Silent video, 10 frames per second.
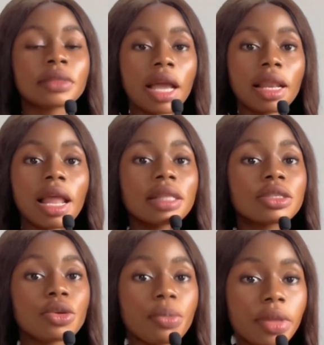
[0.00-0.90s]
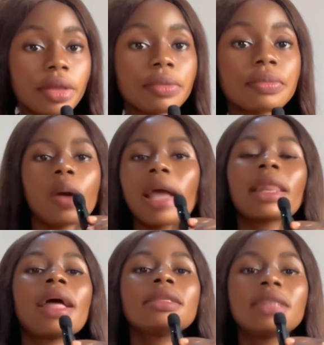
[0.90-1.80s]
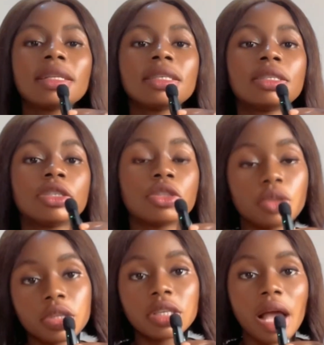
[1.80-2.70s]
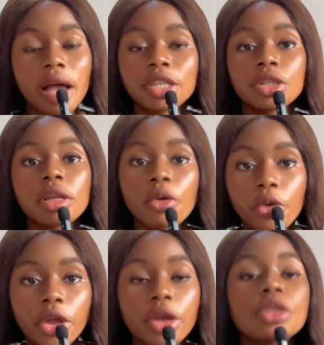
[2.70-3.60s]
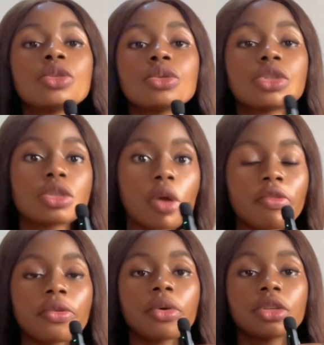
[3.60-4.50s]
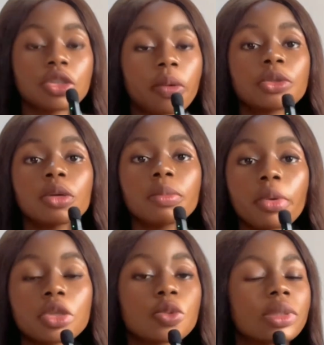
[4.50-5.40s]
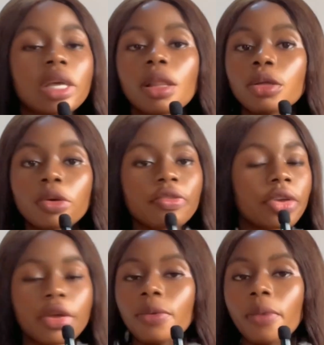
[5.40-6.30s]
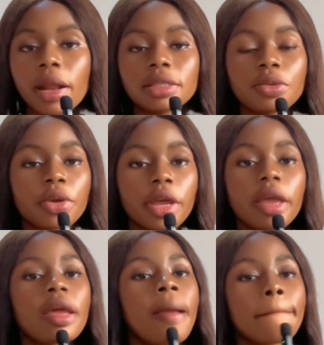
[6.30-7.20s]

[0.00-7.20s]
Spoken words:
I learned something. So I learned that it is not actually okay to stuff your description box with a lot of keywords, okay?